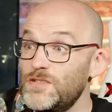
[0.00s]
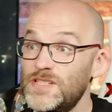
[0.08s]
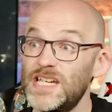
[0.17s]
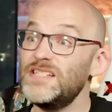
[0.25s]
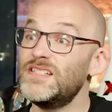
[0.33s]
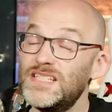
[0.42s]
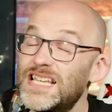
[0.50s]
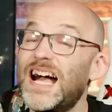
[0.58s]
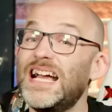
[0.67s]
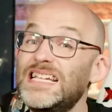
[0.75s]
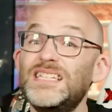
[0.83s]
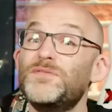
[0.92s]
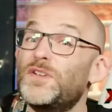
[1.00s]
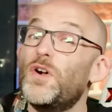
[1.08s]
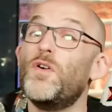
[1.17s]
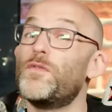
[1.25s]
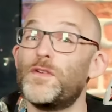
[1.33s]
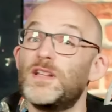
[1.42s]
did kind of
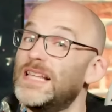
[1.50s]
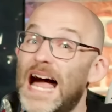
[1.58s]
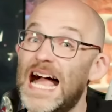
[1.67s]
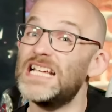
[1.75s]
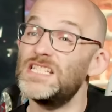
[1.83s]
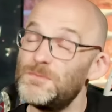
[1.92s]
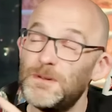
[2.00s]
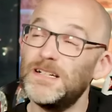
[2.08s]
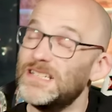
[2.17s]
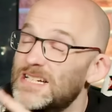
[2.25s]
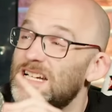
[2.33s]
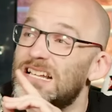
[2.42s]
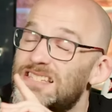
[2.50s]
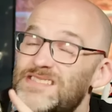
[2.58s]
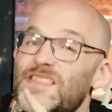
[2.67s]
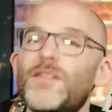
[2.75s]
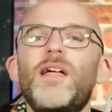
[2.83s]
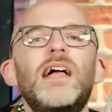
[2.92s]
go for Clash Clash, but
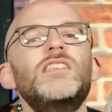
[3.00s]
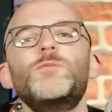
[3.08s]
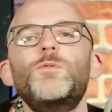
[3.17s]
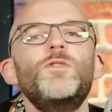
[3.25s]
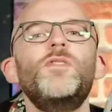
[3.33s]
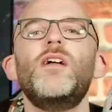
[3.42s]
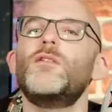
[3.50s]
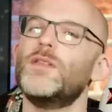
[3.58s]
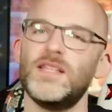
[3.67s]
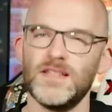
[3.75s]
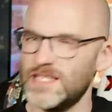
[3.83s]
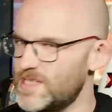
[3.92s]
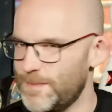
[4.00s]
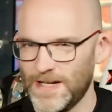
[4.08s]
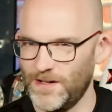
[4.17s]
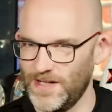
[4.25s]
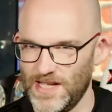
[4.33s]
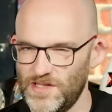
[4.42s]
still had to put their little spin
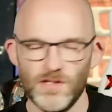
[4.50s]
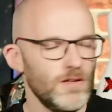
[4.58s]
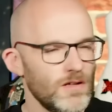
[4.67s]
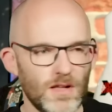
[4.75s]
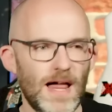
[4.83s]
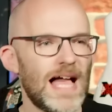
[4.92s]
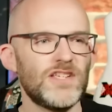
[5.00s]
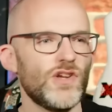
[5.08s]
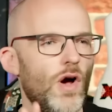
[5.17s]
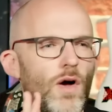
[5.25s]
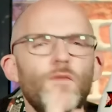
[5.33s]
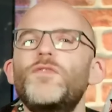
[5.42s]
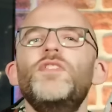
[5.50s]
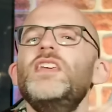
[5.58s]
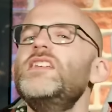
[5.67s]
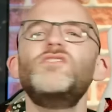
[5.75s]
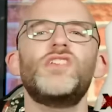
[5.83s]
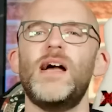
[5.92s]
on it. Clash of
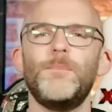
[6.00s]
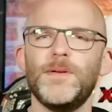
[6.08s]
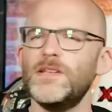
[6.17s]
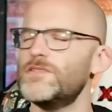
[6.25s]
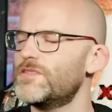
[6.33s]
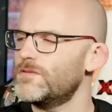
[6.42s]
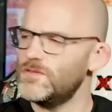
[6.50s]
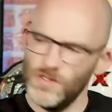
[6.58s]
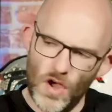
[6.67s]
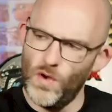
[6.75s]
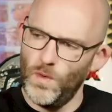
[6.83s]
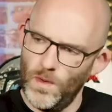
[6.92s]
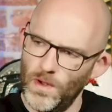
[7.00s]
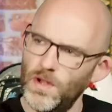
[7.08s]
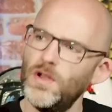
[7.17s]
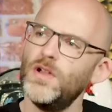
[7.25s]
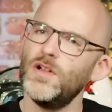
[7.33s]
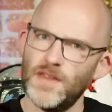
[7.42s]
the Champions? No.
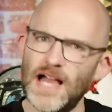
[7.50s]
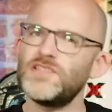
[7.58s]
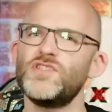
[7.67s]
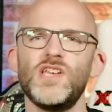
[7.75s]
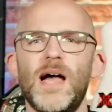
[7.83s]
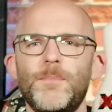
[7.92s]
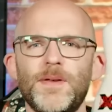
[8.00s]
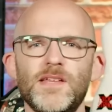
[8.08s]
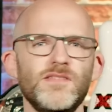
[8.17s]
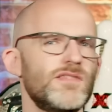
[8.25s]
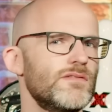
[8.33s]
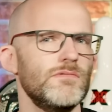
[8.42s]
Clash of Champions?